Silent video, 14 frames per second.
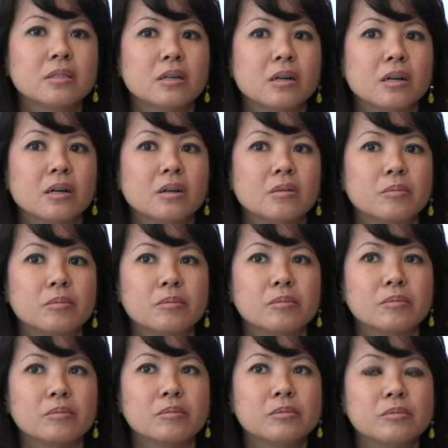
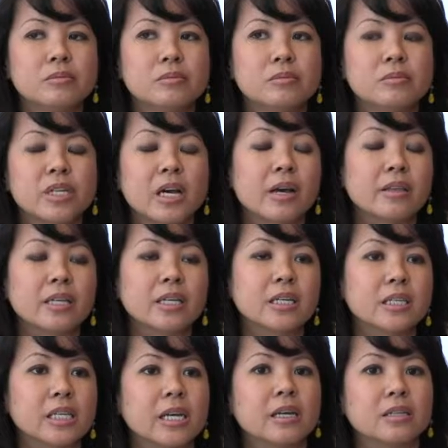I think
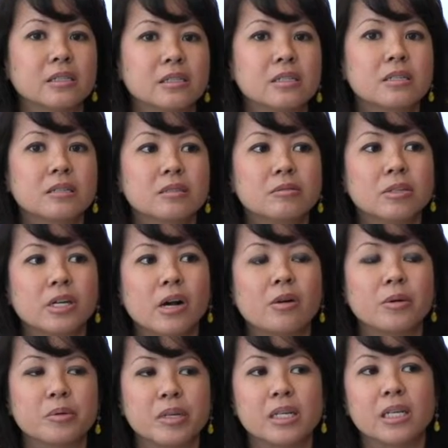in the end we got
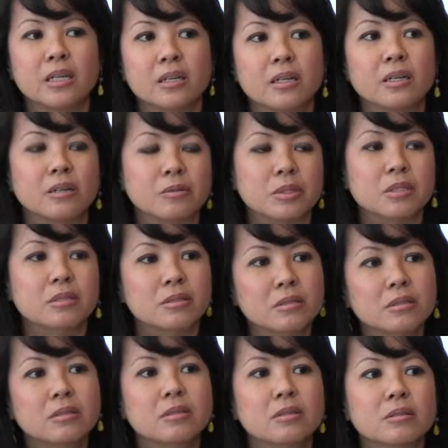what we needed. It was,
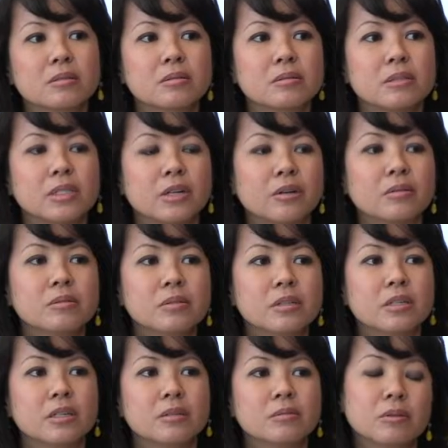
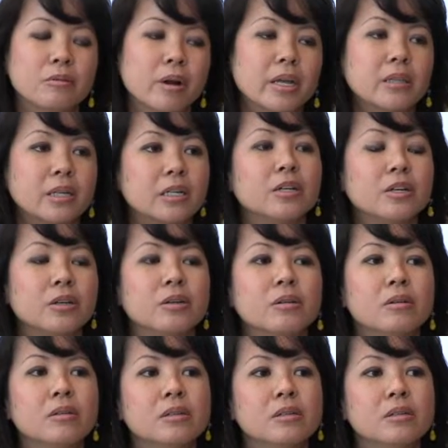the right thing to do.